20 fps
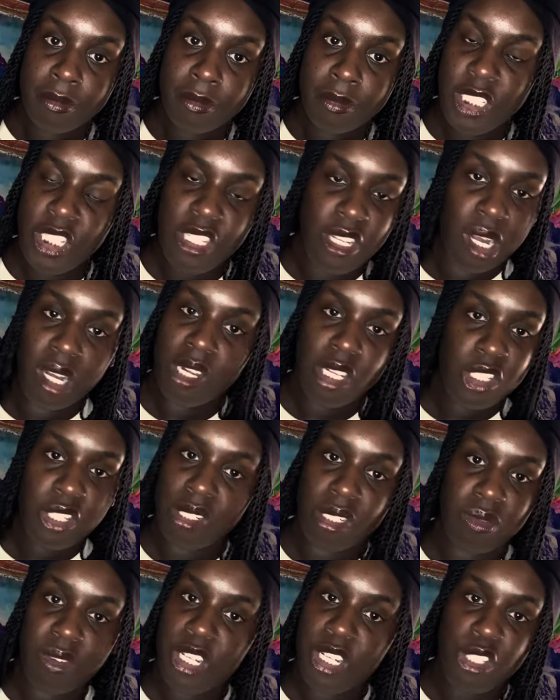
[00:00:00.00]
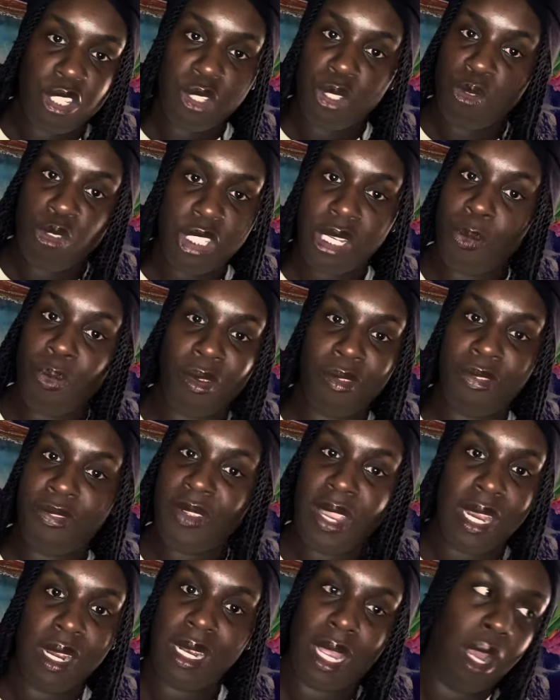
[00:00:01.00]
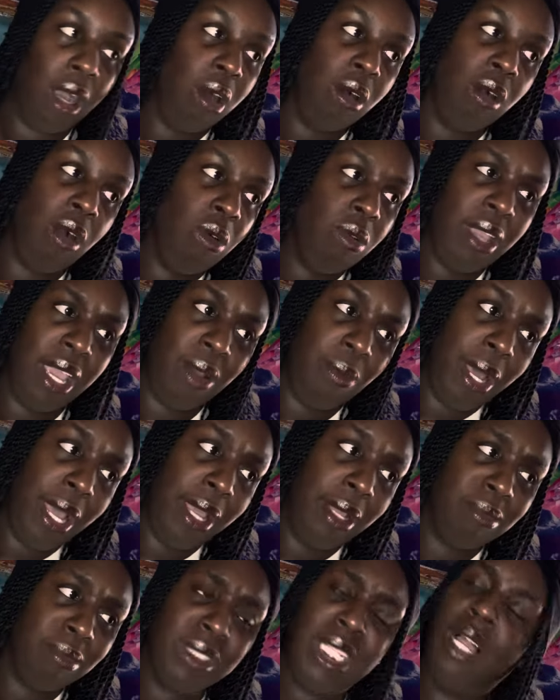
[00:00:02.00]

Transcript: The younger generation do shit with fear. Like, oh, okay, what?